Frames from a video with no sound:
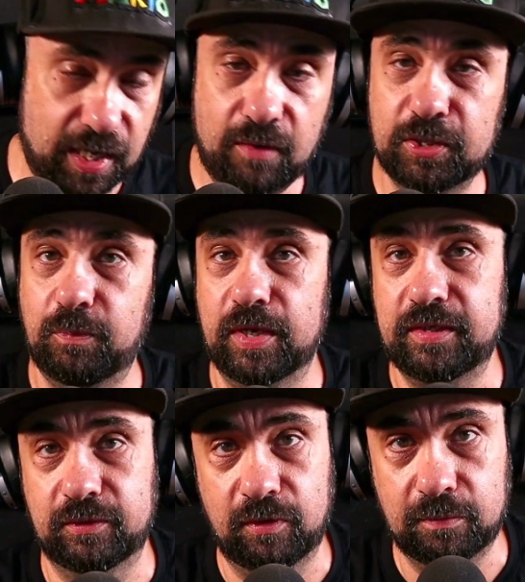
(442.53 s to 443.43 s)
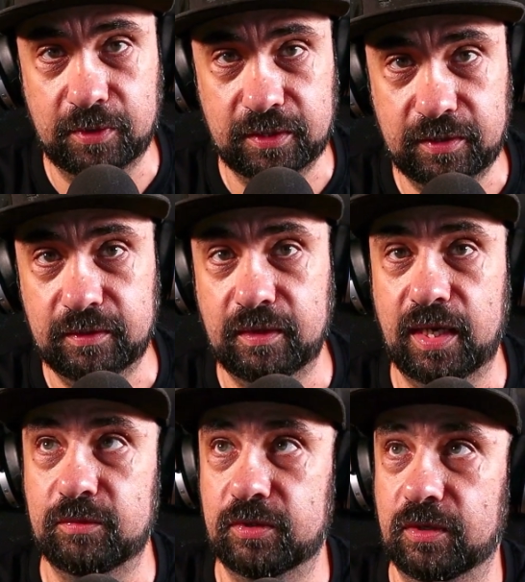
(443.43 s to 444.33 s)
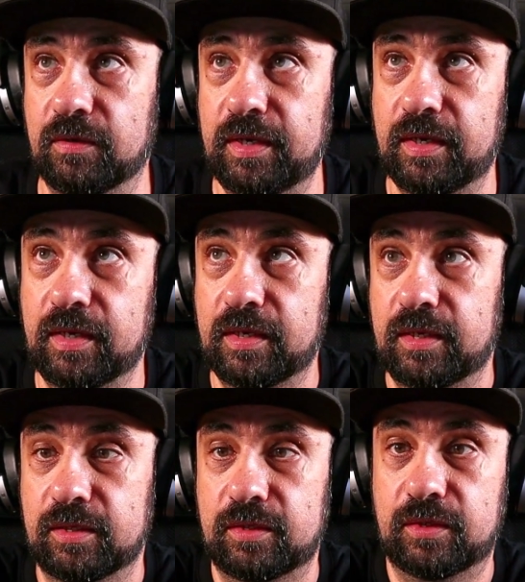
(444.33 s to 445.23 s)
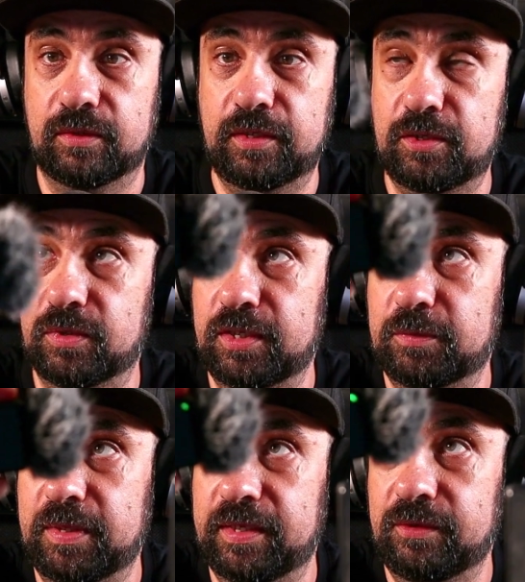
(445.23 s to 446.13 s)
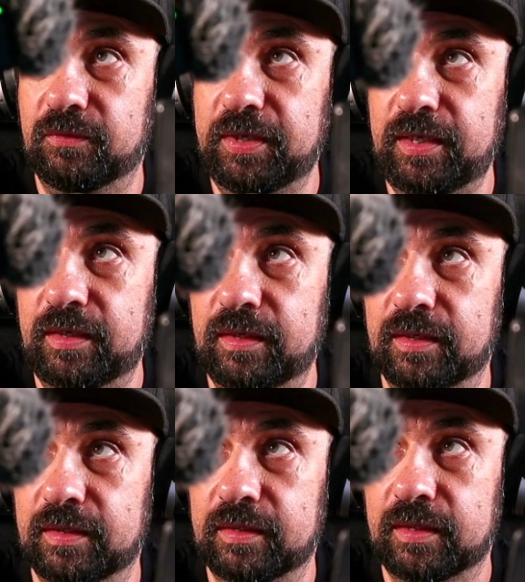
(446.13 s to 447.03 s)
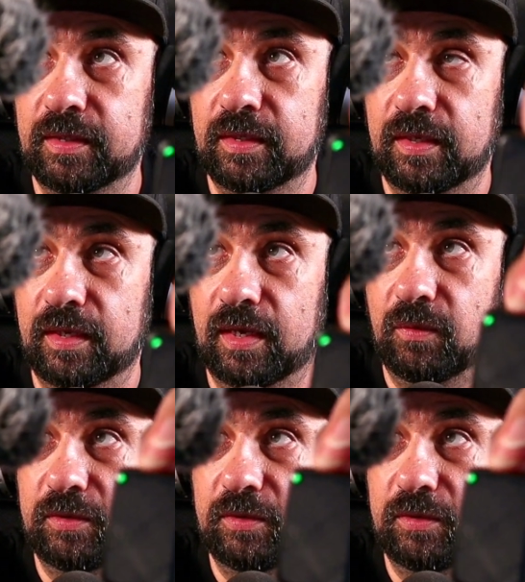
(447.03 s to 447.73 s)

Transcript: was pressing the wrong button. I'm sorry. So this one is blinking green. I will